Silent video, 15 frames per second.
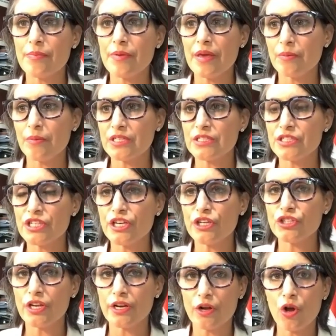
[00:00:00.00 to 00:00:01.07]
be able to
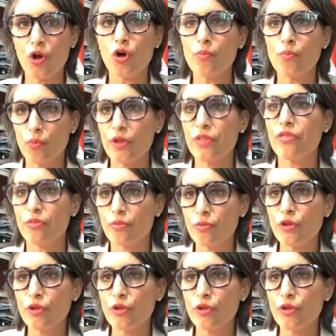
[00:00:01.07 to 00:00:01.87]
teach and cope with